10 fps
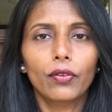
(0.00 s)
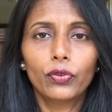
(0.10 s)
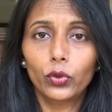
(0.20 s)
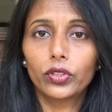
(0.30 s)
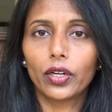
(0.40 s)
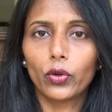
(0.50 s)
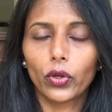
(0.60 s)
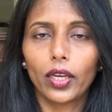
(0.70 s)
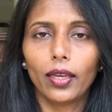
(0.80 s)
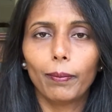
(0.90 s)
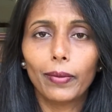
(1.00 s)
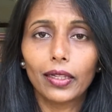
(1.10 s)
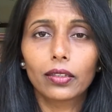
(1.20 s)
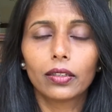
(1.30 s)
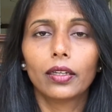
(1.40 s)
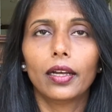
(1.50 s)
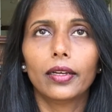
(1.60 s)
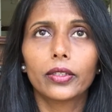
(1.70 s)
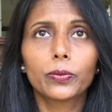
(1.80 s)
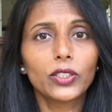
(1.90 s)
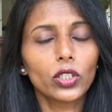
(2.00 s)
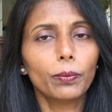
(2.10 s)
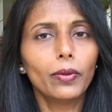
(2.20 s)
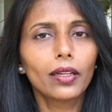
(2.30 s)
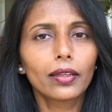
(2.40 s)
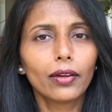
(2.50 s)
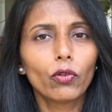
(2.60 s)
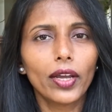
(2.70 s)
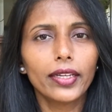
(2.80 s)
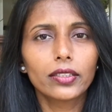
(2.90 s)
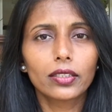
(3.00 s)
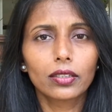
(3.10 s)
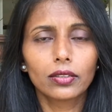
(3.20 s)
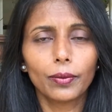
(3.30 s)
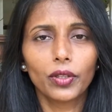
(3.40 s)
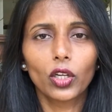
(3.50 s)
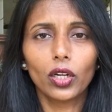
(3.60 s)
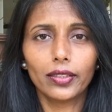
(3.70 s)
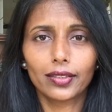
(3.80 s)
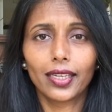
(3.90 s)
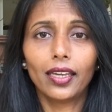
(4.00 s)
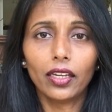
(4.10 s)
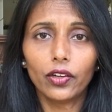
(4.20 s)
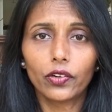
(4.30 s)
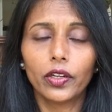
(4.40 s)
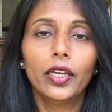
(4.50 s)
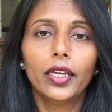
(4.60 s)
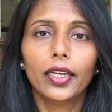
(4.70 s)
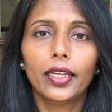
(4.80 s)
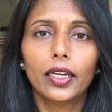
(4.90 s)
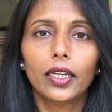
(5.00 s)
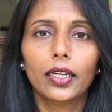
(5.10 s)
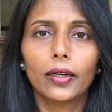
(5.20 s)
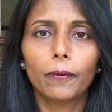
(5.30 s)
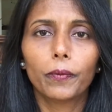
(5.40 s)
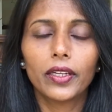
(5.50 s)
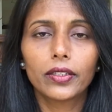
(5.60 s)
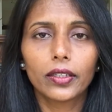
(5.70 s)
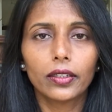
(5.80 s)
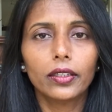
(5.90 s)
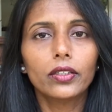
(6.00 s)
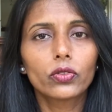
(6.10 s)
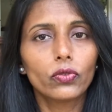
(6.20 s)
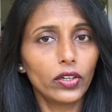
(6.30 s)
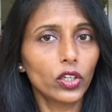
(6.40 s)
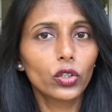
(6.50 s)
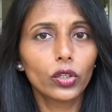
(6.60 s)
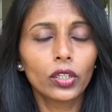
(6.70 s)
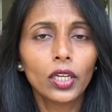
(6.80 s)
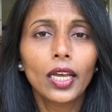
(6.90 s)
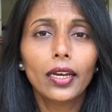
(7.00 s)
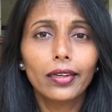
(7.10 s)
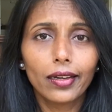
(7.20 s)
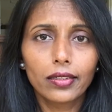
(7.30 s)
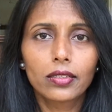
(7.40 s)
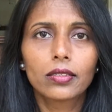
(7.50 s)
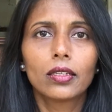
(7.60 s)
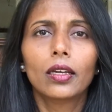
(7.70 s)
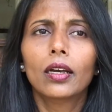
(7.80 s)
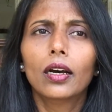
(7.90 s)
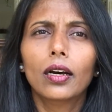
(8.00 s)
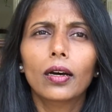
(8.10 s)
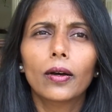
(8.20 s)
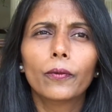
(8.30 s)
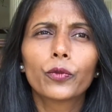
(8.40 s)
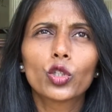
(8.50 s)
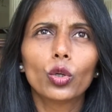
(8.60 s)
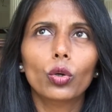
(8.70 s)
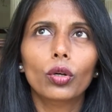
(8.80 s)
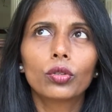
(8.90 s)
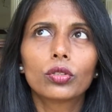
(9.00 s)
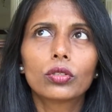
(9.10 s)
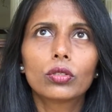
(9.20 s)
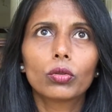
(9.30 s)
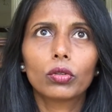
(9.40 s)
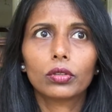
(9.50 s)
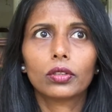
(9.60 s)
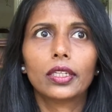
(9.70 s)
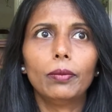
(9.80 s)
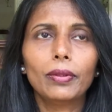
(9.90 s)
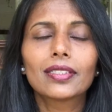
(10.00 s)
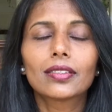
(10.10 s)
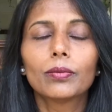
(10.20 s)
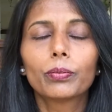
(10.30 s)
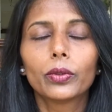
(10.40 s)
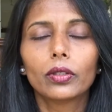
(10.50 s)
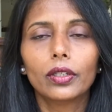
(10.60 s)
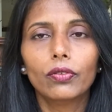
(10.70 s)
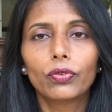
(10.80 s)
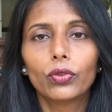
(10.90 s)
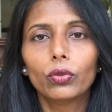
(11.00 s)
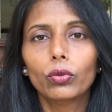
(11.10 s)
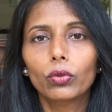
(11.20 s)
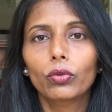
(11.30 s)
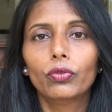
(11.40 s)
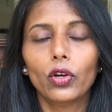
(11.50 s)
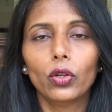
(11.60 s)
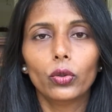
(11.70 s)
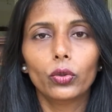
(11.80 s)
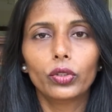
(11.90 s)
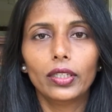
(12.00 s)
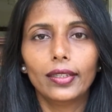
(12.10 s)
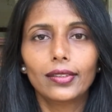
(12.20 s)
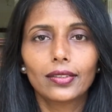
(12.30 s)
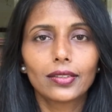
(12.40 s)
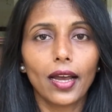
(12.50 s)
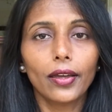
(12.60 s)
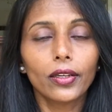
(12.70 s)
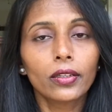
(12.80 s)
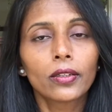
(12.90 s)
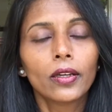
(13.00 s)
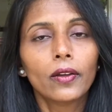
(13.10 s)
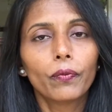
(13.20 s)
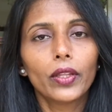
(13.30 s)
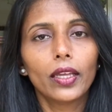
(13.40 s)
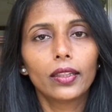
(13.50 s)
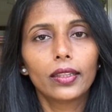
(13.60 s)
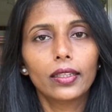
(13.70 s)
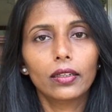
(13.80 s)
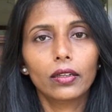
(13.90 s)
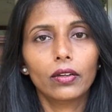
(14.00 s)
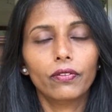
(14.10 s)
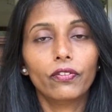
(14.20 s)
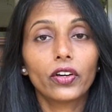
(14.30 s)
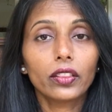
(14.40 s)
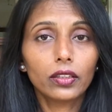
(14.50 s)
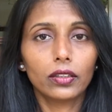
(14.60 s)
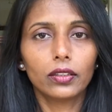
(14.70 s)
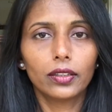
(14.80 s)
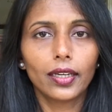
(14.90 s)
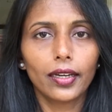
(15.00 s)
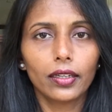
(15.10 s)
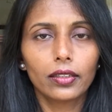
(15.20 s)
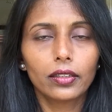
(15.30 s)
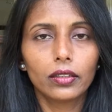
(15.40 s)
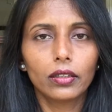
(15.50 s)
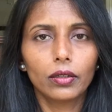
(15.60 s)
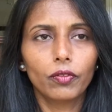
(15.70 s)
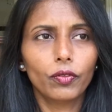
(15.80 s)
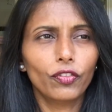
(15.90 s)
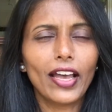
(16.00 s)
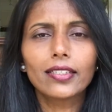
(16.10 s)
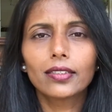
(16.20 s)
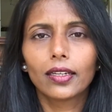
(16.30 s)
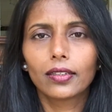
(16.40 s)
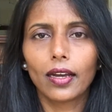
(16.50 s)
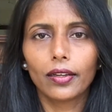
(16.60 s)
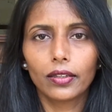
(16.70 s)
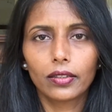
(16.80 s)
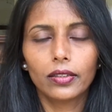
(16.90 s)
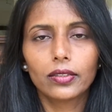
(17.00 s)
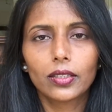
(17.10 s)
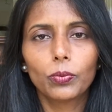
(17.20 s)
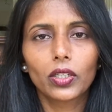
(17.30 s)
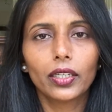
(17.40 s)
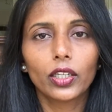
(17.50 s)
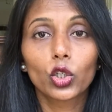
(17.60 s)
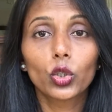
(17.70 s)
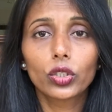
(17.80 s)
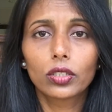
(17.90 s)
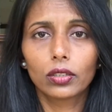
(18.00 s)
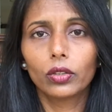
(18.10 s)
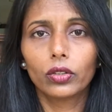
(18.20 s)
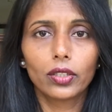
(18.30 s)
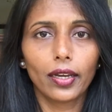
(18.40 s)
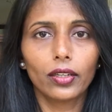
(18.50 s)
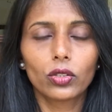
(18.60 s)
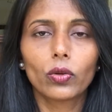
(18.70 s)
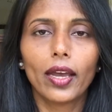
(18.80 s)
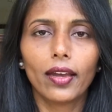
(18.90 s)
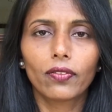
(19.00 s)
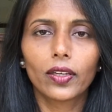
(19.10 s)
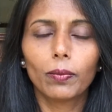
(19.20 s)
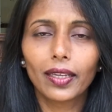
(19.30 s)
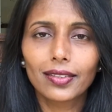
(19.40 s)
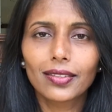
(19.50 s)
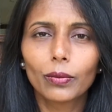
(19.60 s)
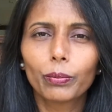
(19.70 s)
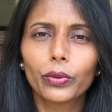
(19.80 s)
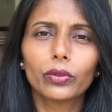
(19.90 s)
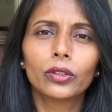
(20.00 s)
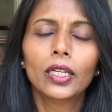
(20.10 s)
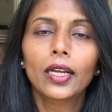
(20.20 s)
Fruits are okay, milk, especially milk and rice, something called as kheer in India is very good. Nuts. To keep it simple, if you follow the Indian diet, then the vrata diet, the fasting diet, is typically a good diet to have, keeping it simple,